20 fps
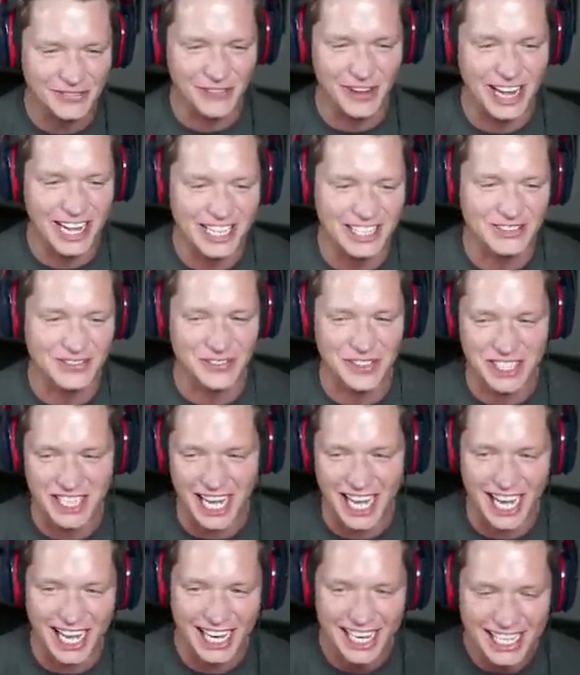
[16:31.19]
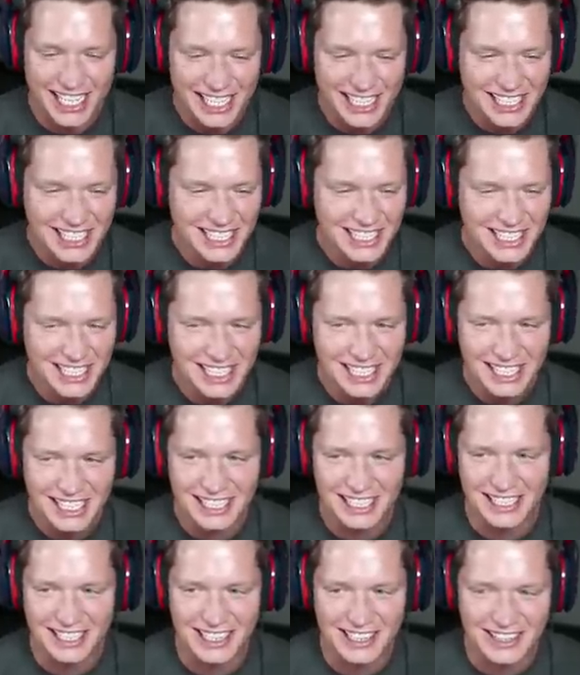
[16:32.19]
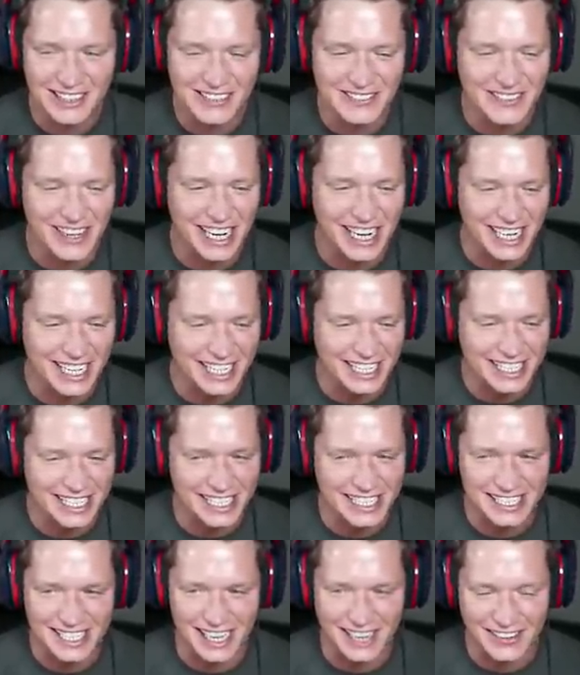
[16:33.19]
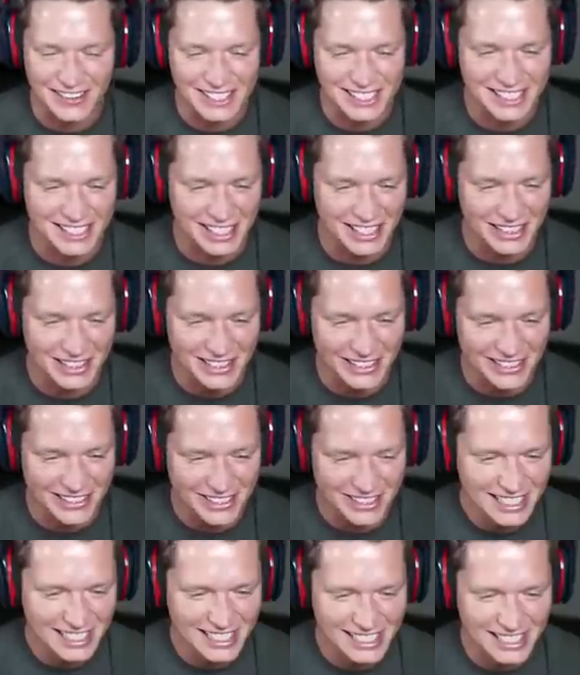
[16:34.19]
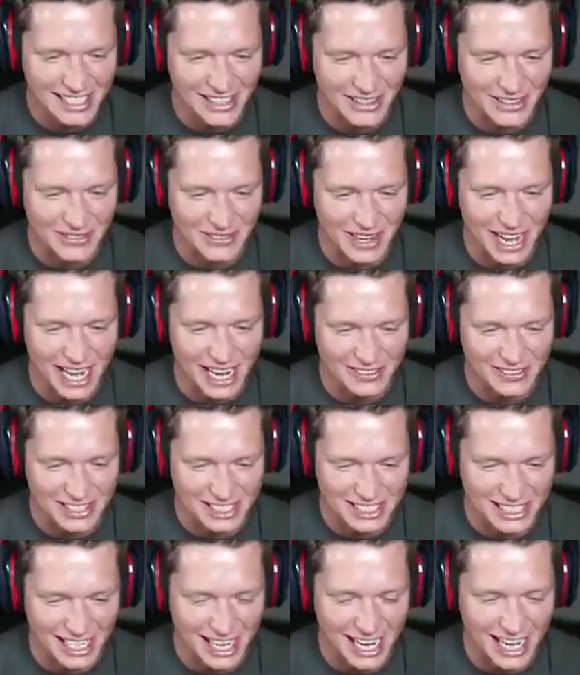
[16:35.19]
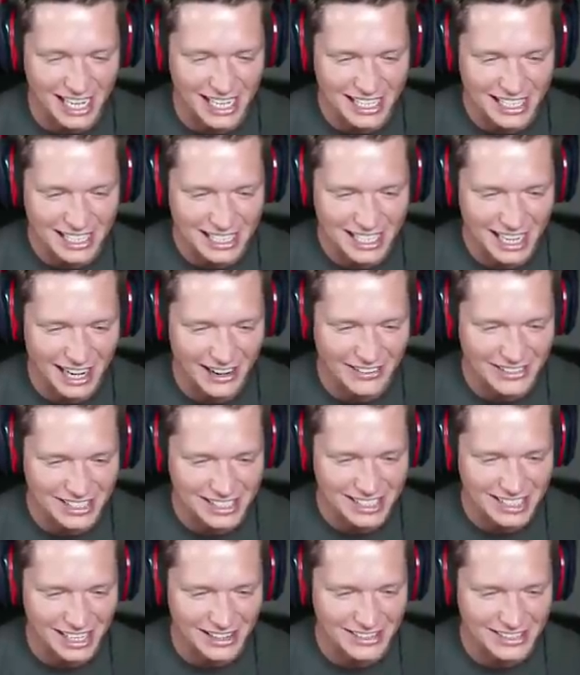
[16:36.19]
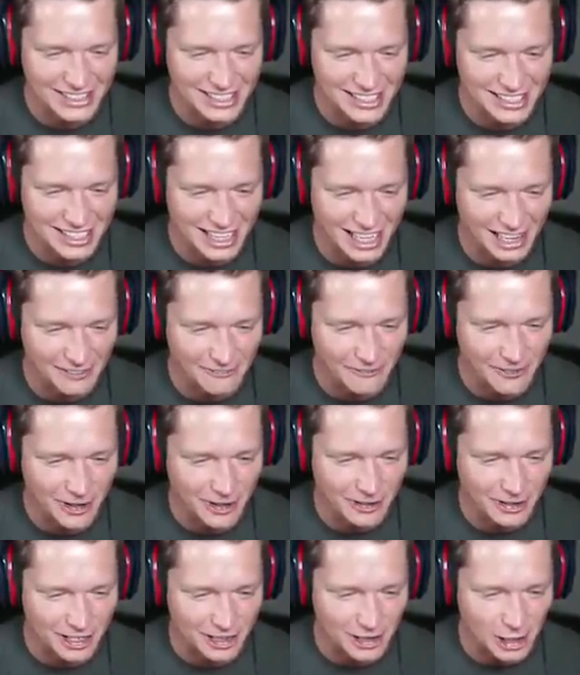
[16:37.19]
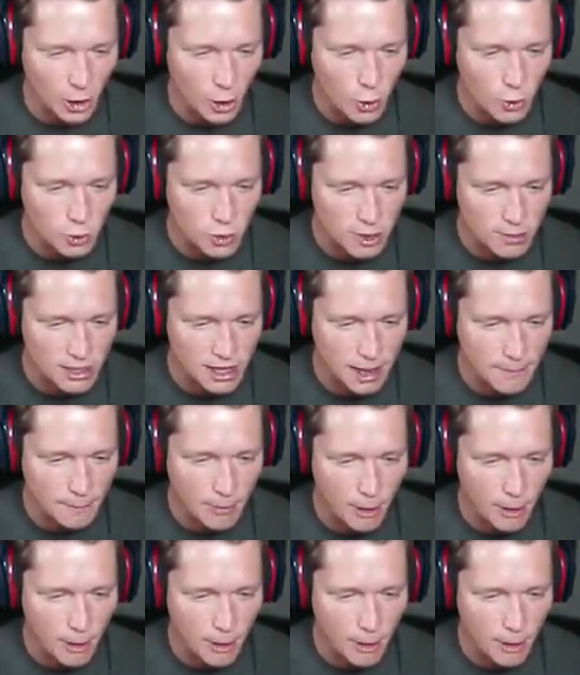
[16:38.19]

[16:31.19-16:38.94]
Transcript: fans for that. Oh my goodness, that was so bad of a shot. I was just kind of feeling it though. Oh, give me that